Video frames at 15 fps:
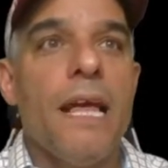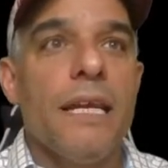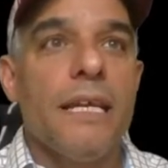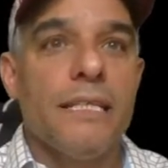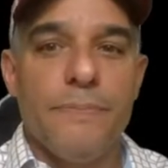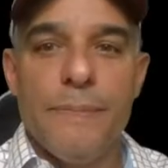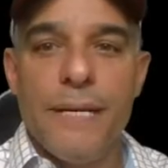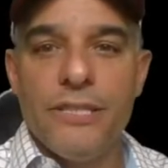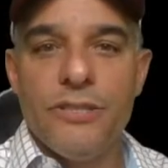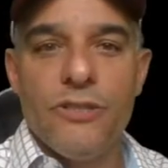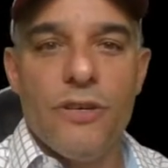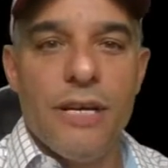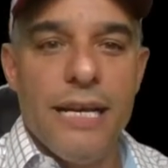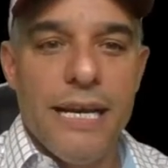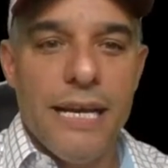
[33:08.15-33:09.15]
Let's make
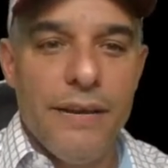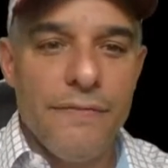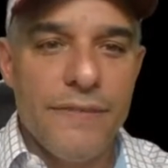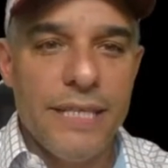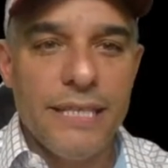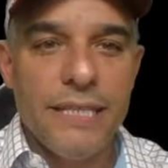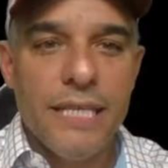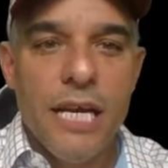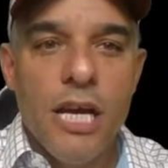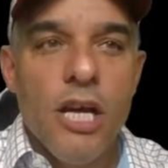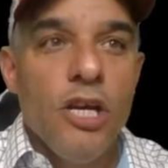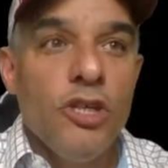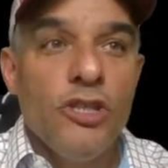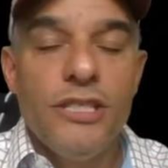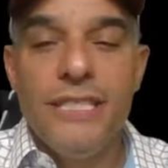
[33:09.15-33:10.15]
sure I have this.
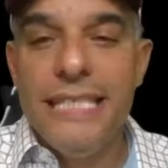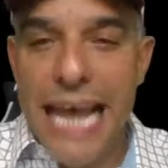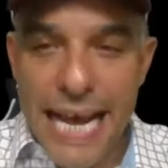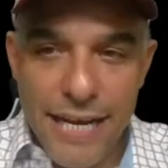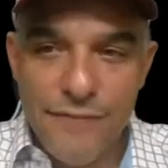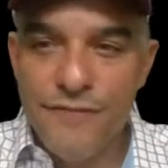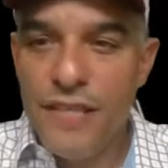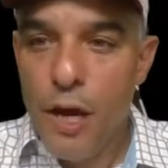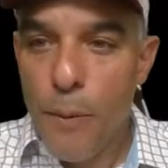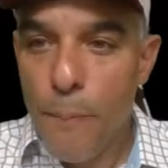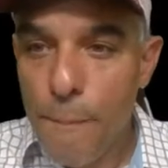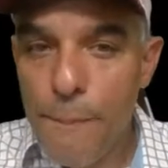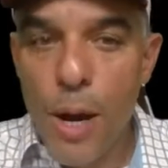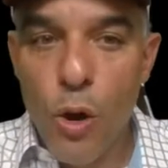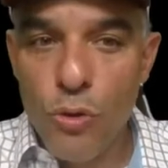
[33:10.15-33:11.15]
Saved
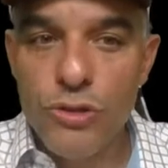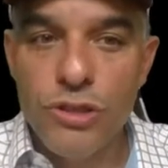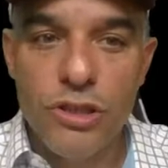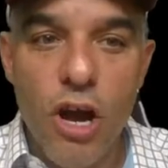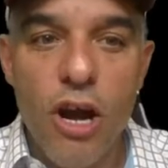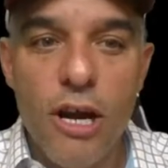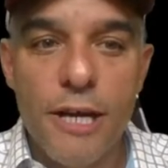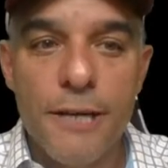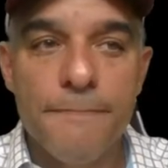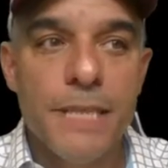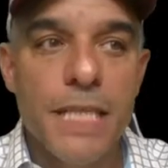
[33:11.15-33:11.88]
posts are.